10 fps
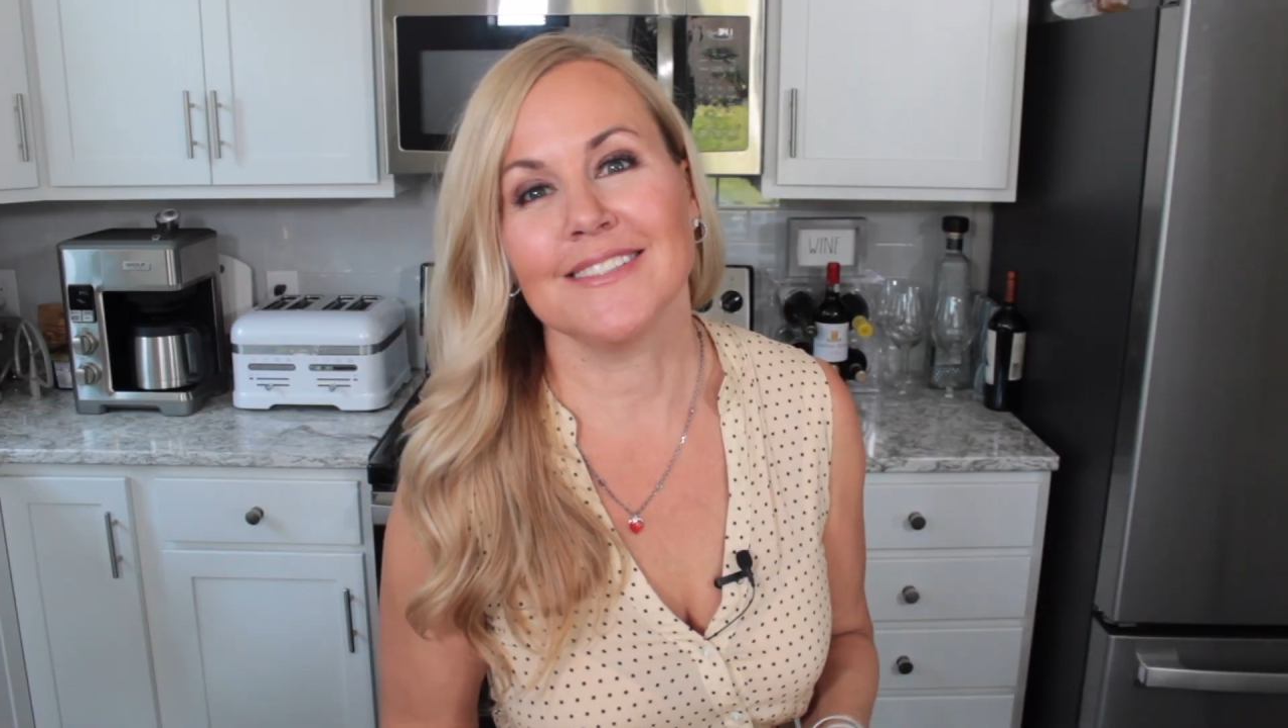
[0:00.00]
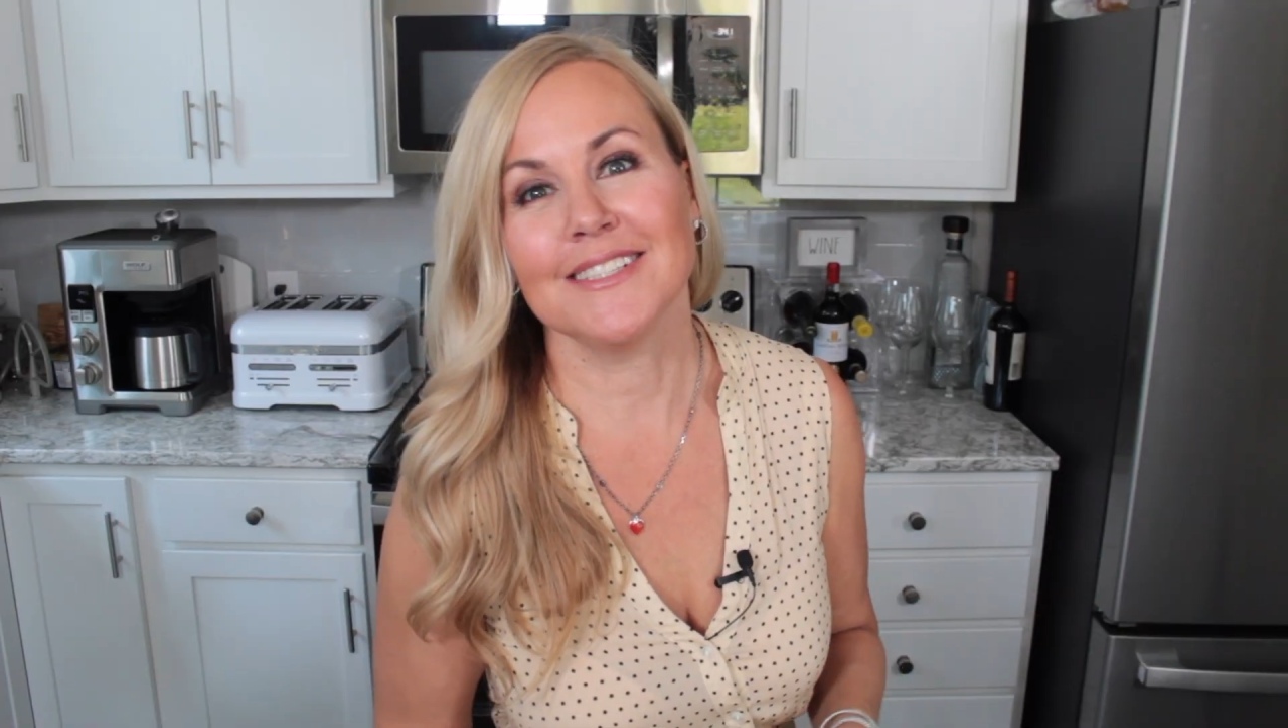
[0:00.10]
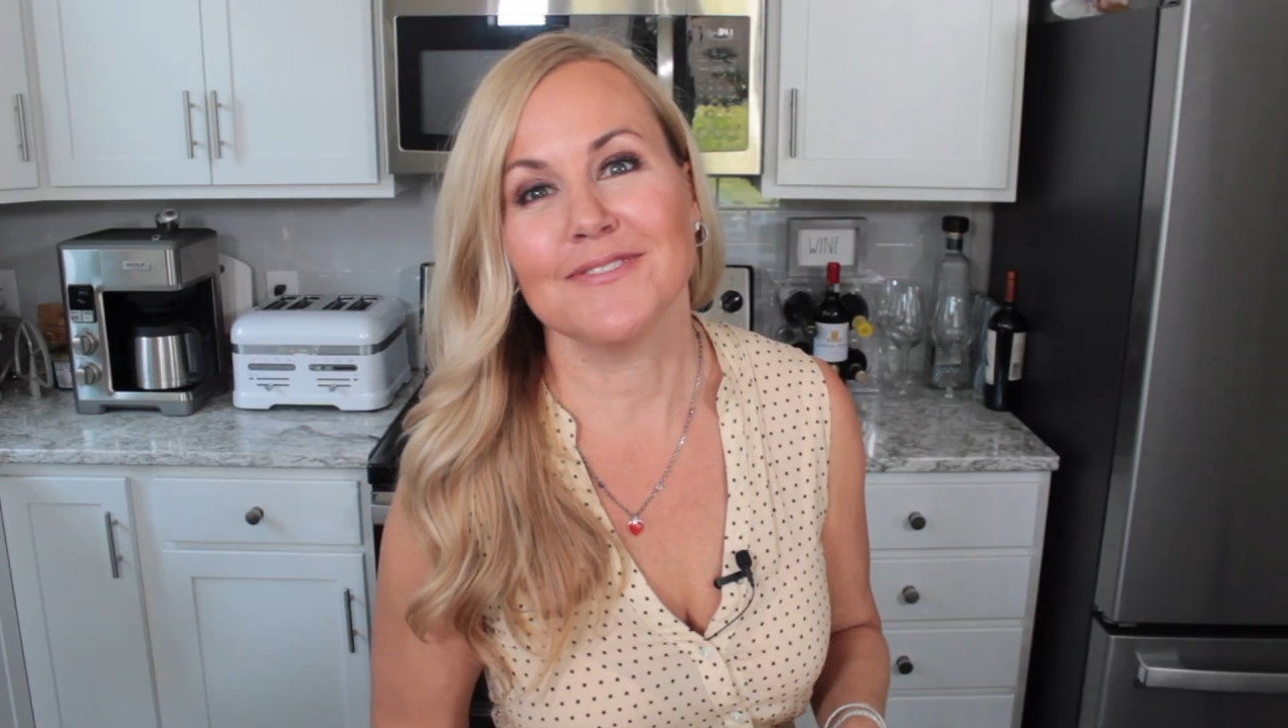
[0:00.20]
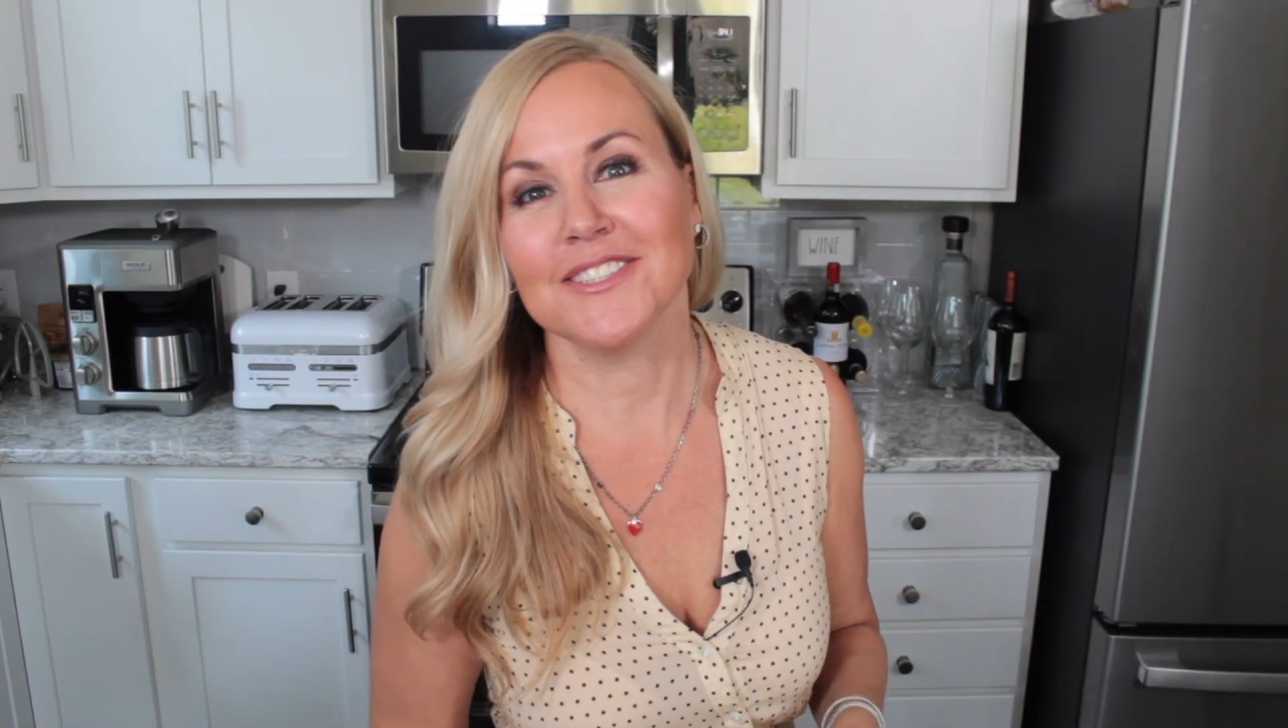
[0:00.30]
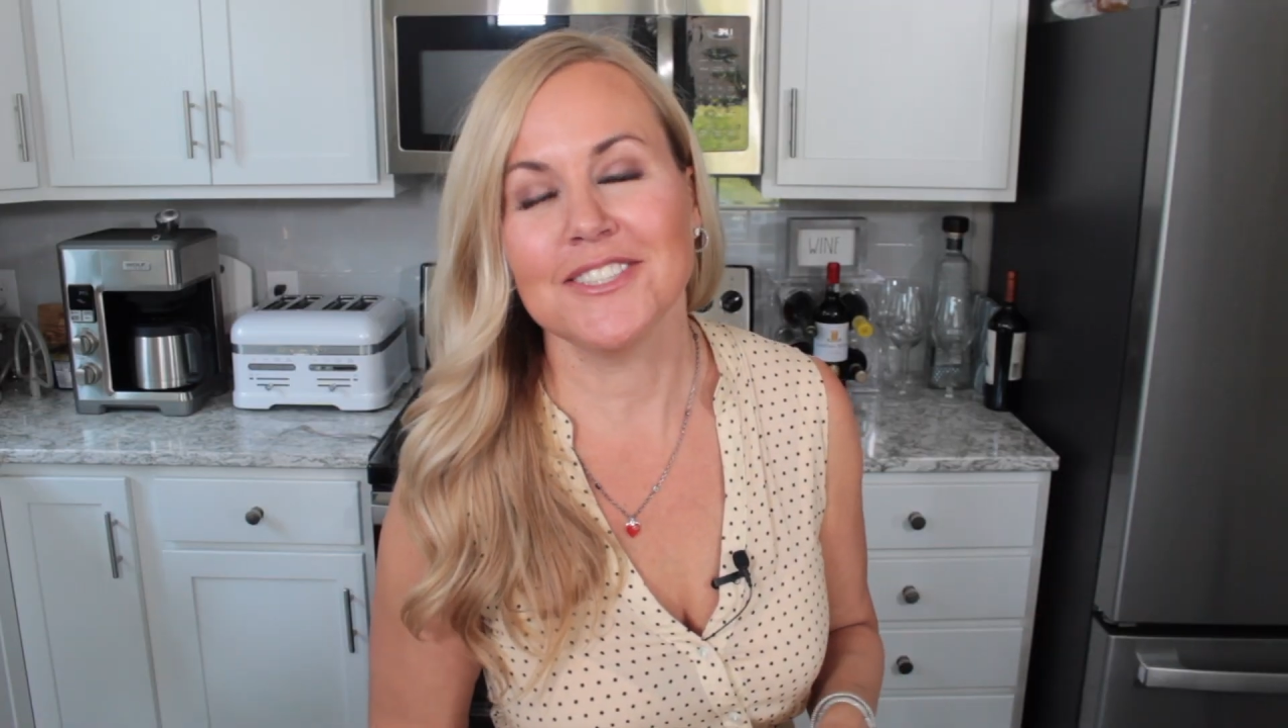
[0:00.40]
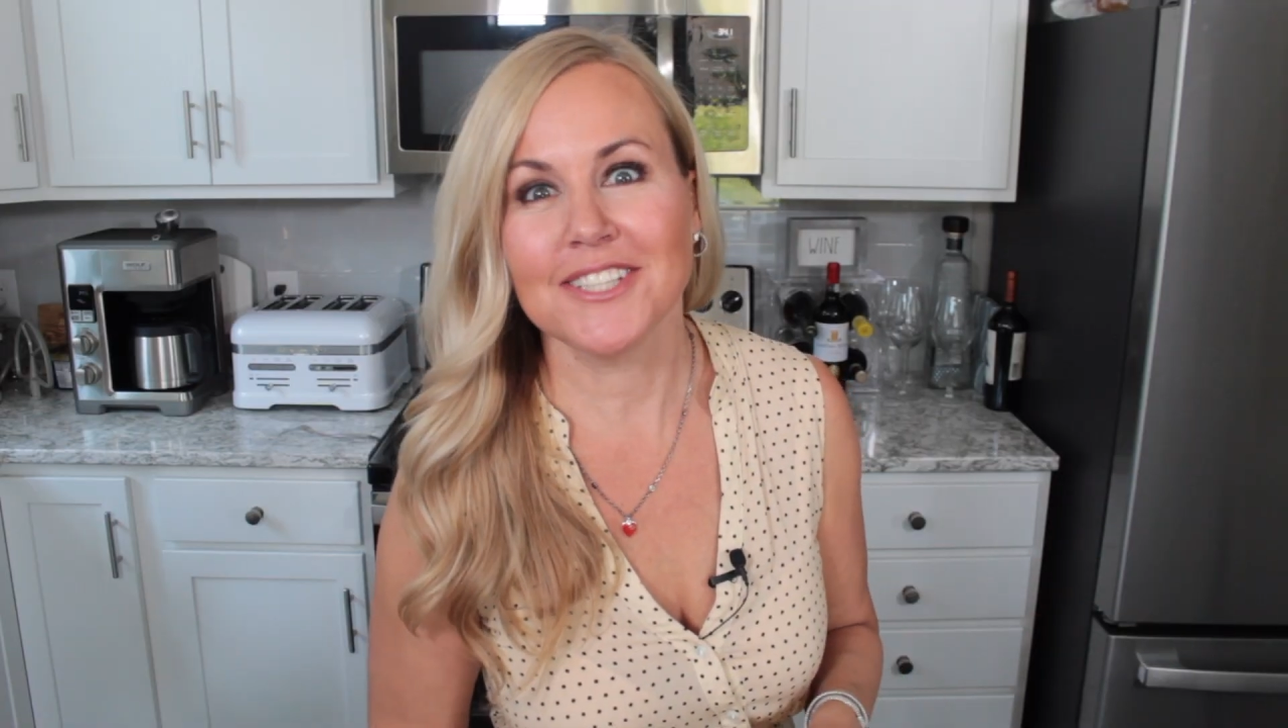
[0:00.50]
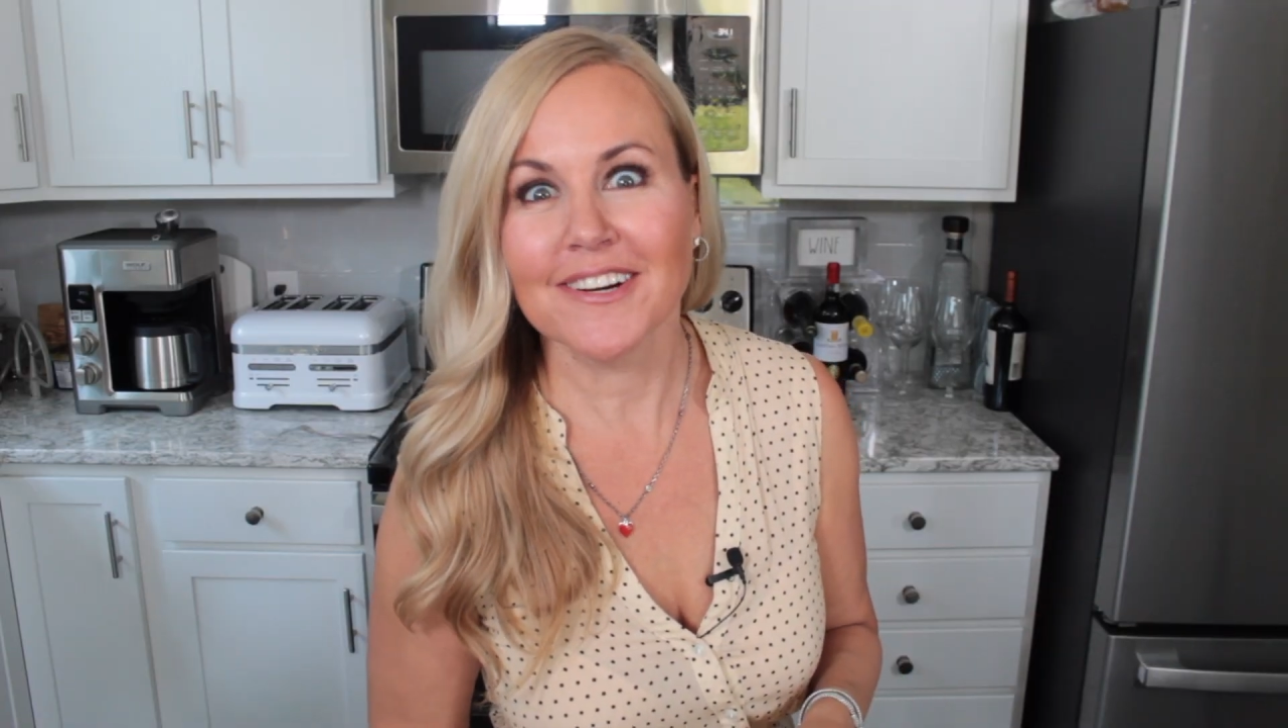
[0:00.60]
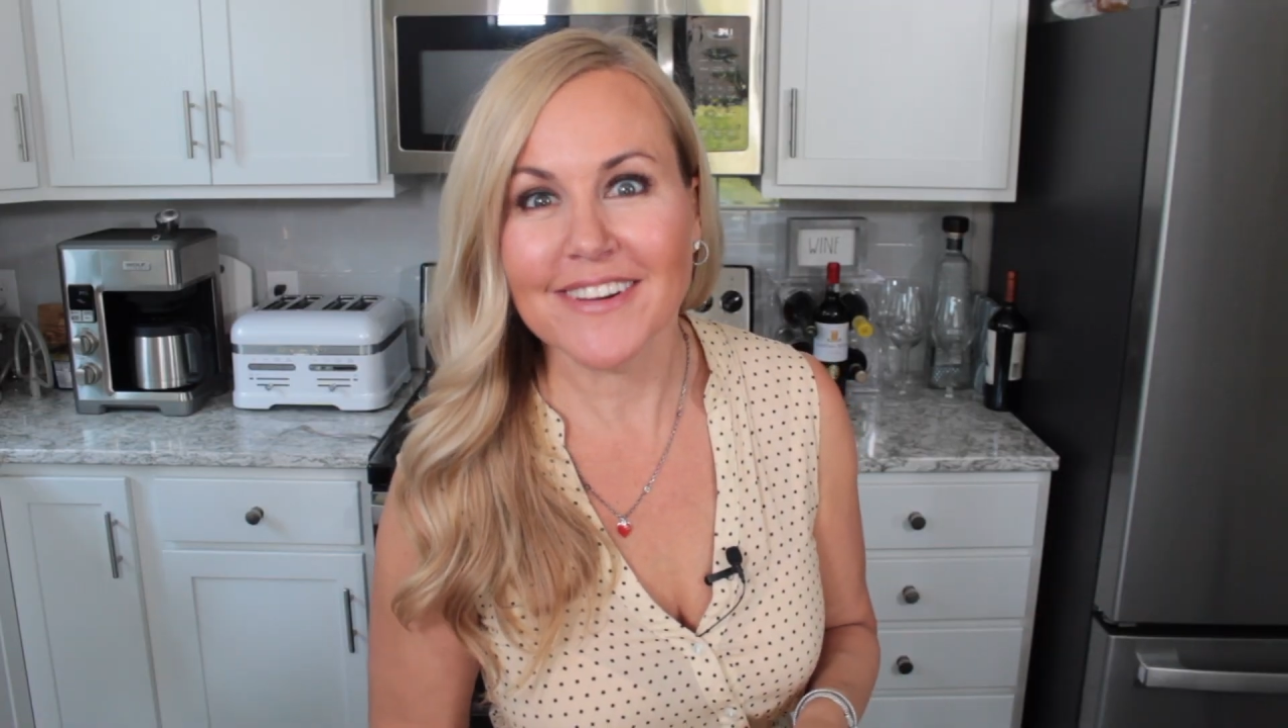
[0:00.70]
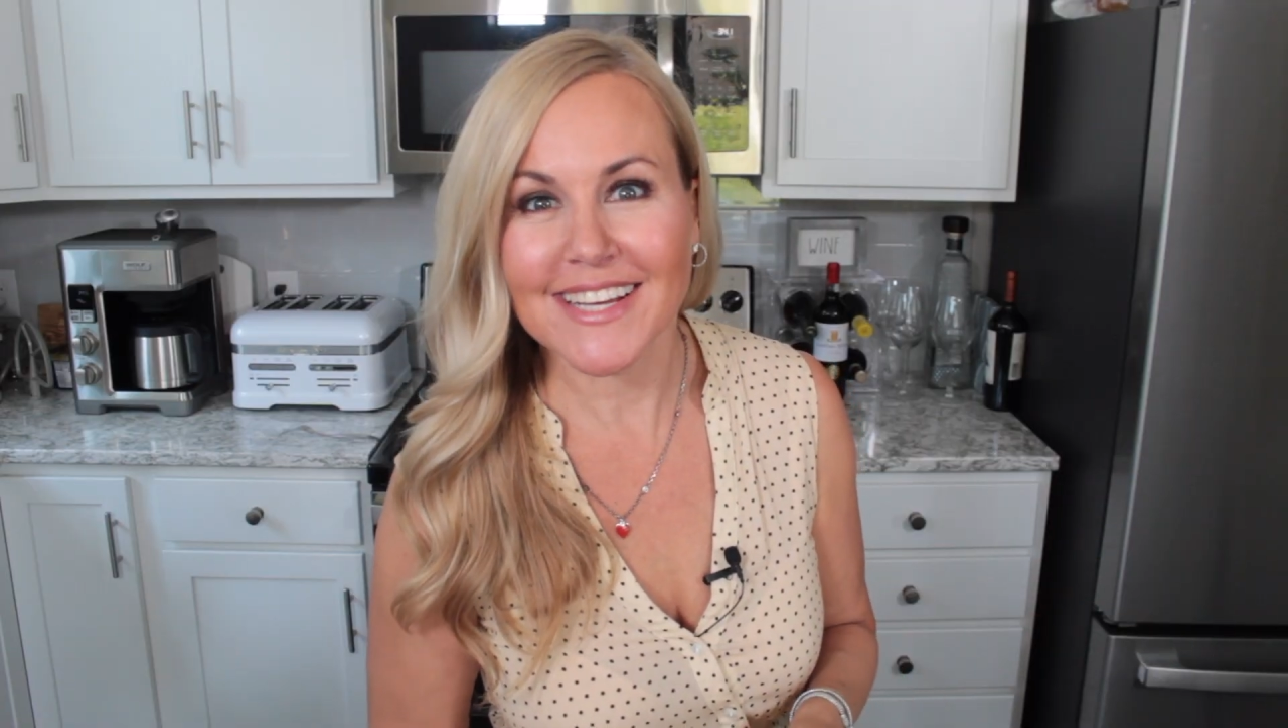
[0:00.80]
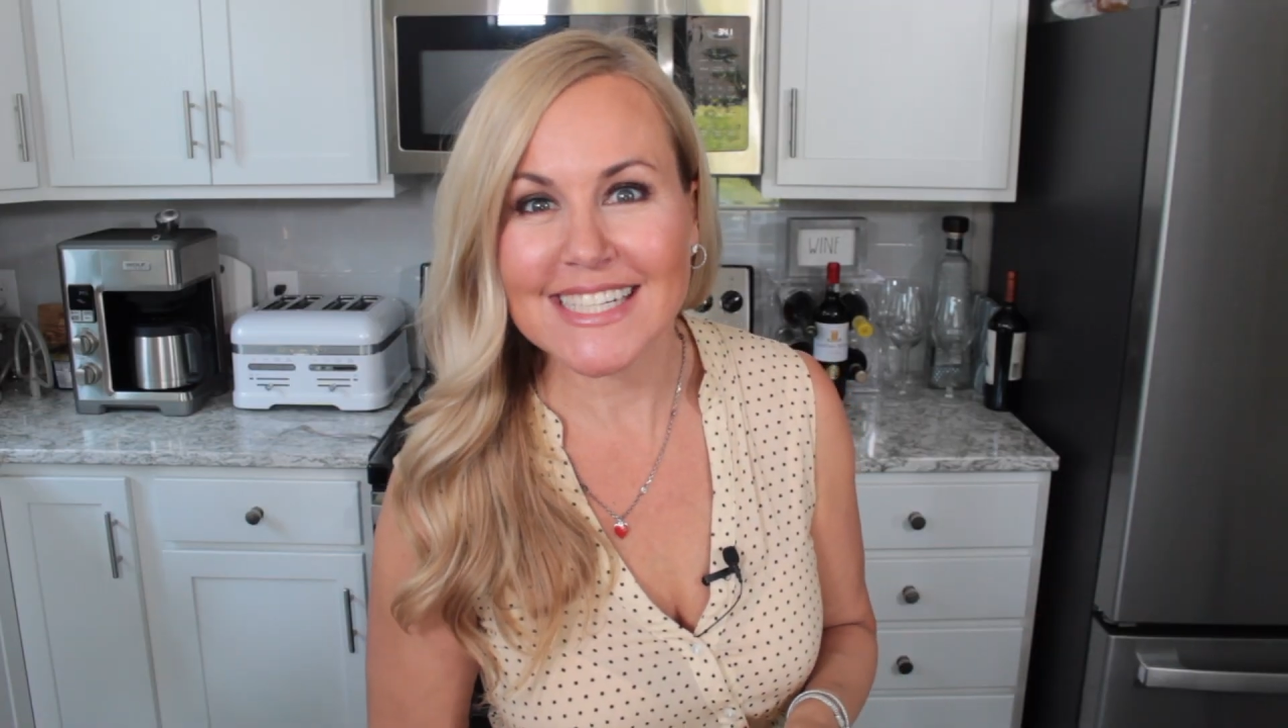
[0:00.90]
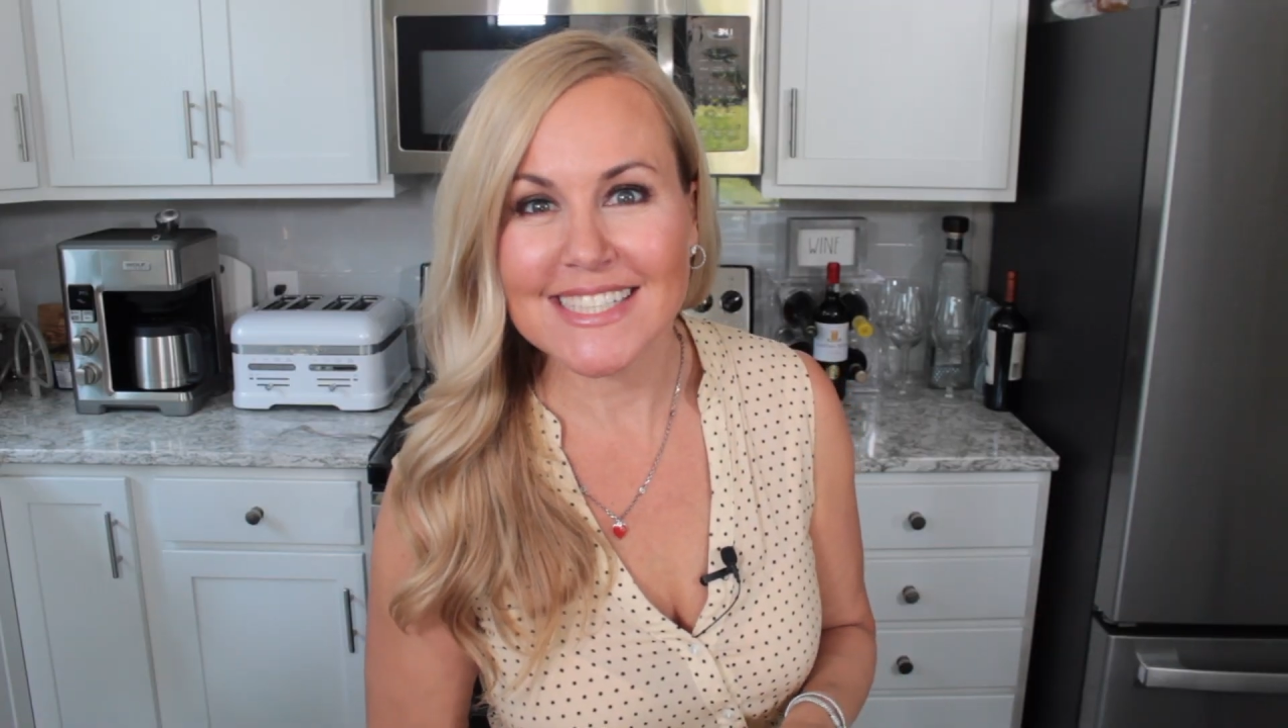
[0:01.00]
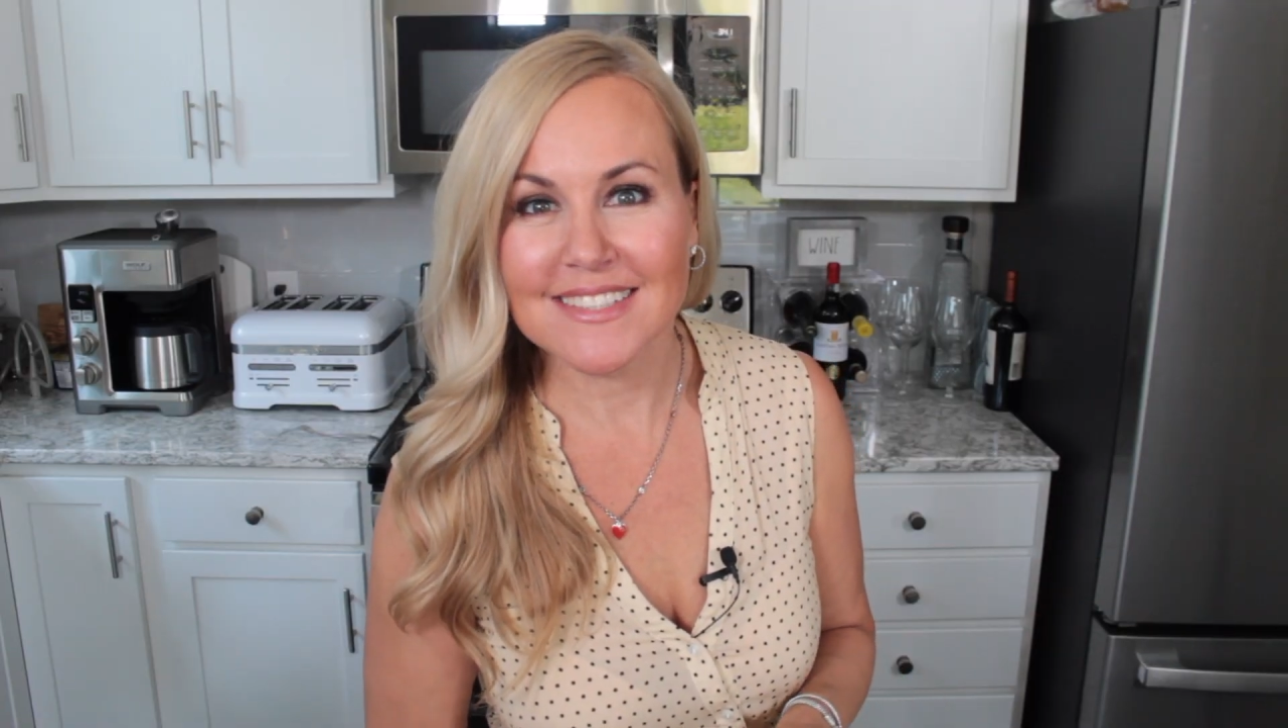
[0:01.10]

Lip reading: It's vegetarian.